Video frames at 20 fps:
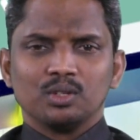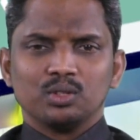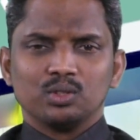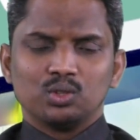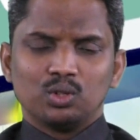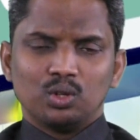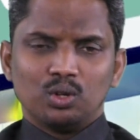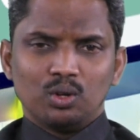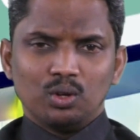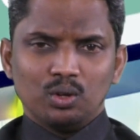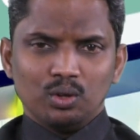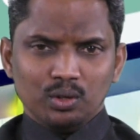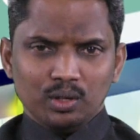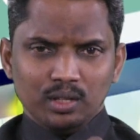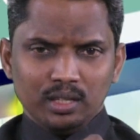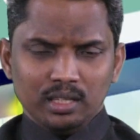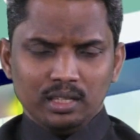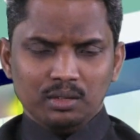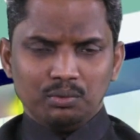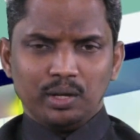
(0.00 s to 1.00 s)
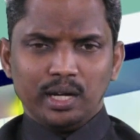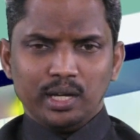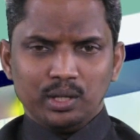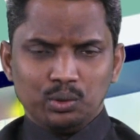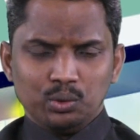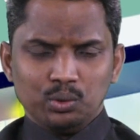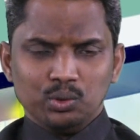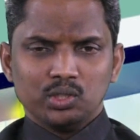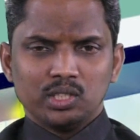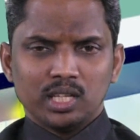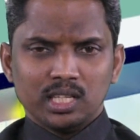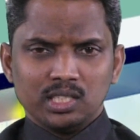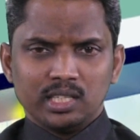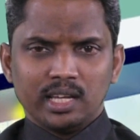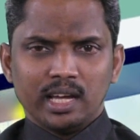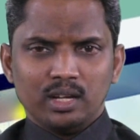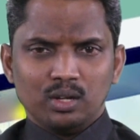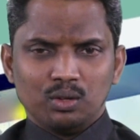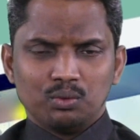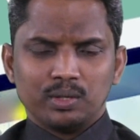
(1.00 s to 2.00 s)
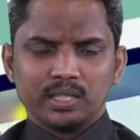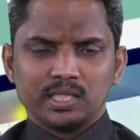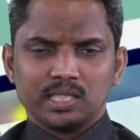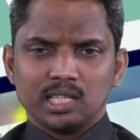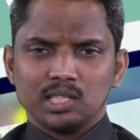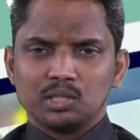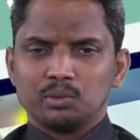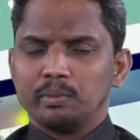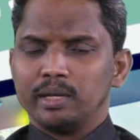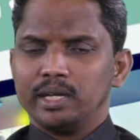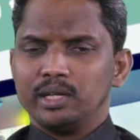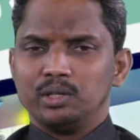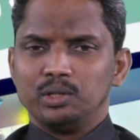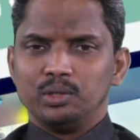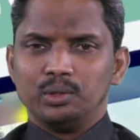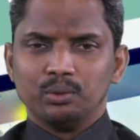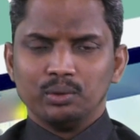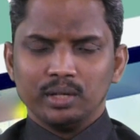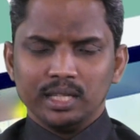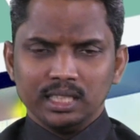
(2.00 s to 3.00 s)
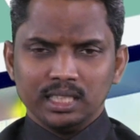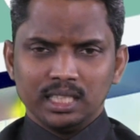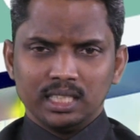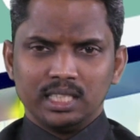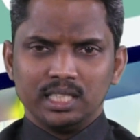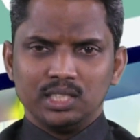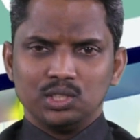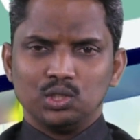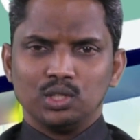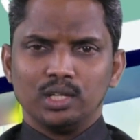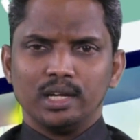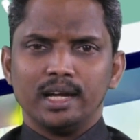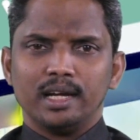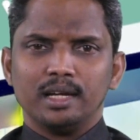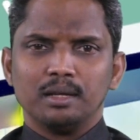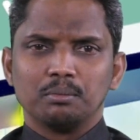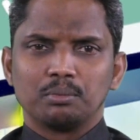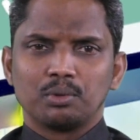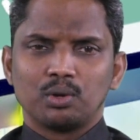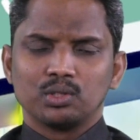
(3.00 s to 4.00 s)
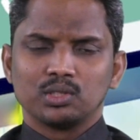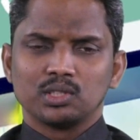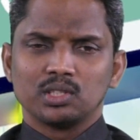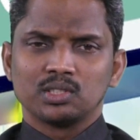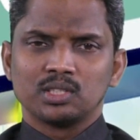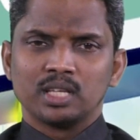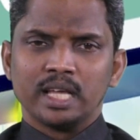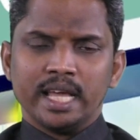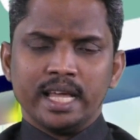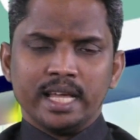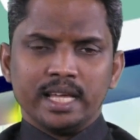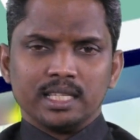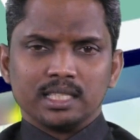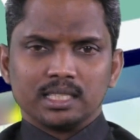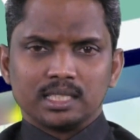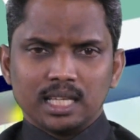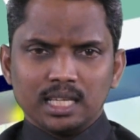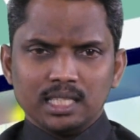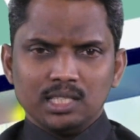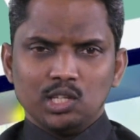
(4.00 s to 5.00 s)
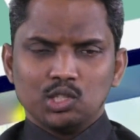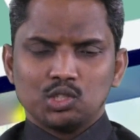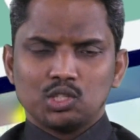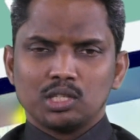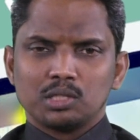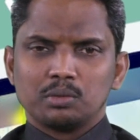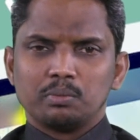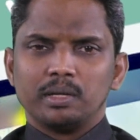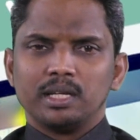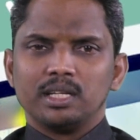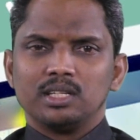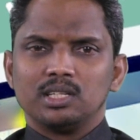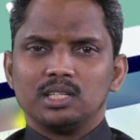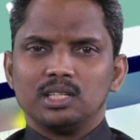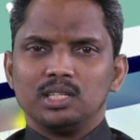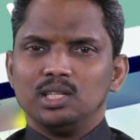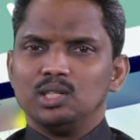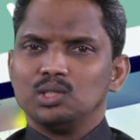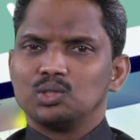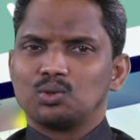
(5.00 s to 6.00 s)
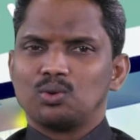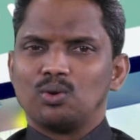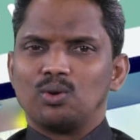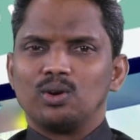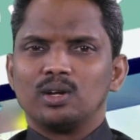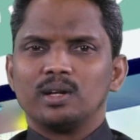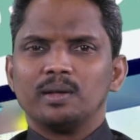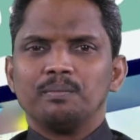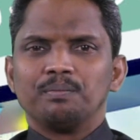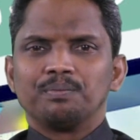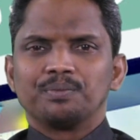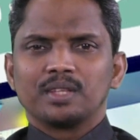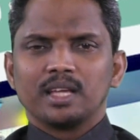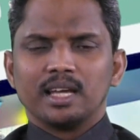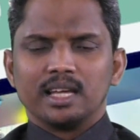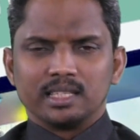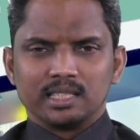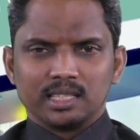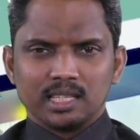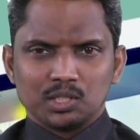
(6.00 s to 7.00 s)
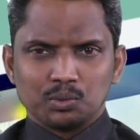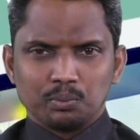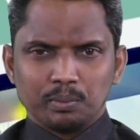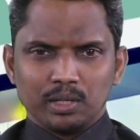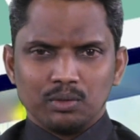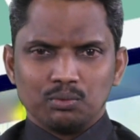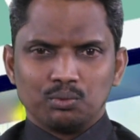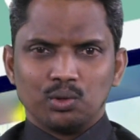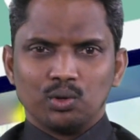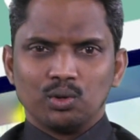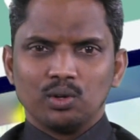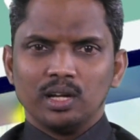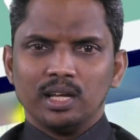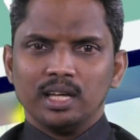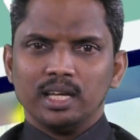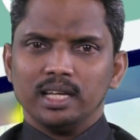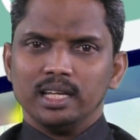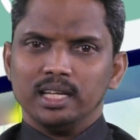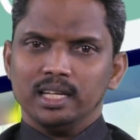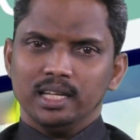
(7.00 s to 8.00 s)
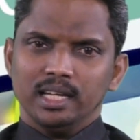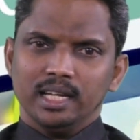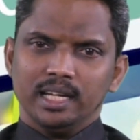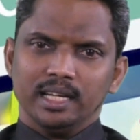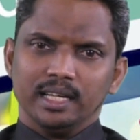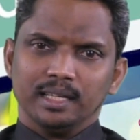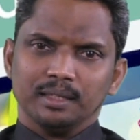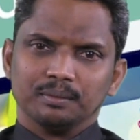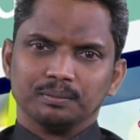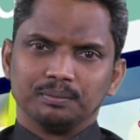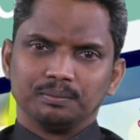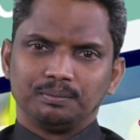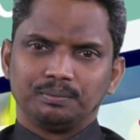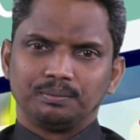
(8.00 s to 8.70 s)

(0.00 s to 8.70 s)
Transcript: So if I do such kind of assessment during the teaching learning process, such assessment is called assessment for learning.